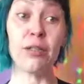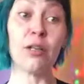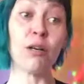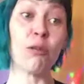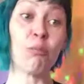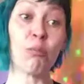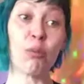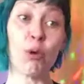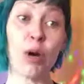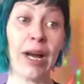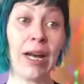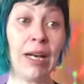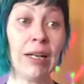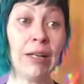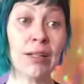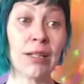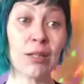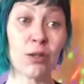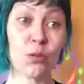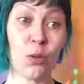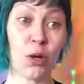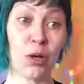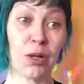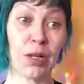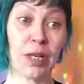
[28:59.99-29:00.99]
Your brain
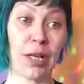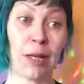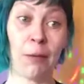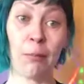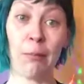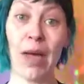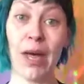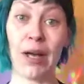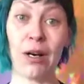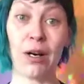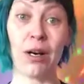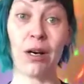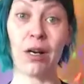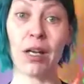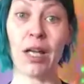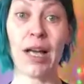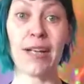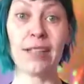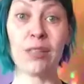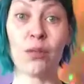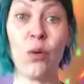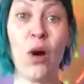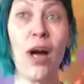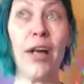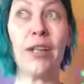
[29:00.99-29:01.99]
is working better.
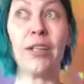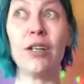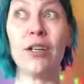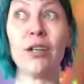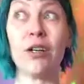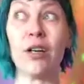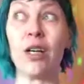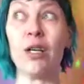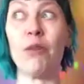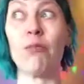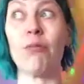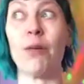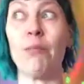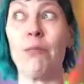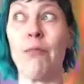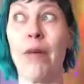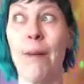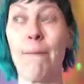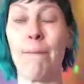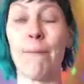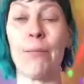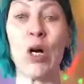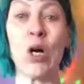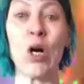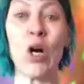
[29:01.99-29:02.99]
Guess what? You're going to
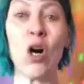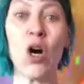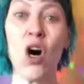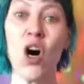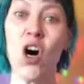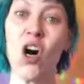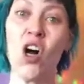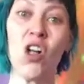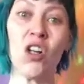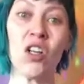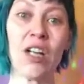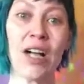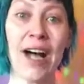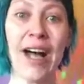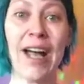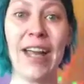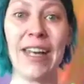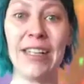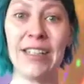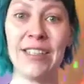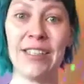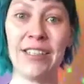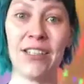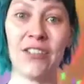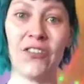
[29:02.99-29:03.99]
remember all
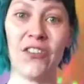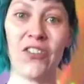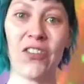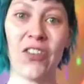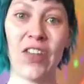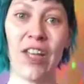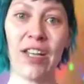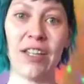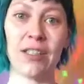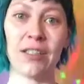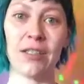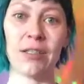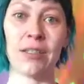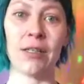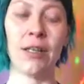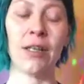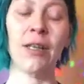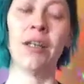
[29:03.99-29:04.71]
kinds of things.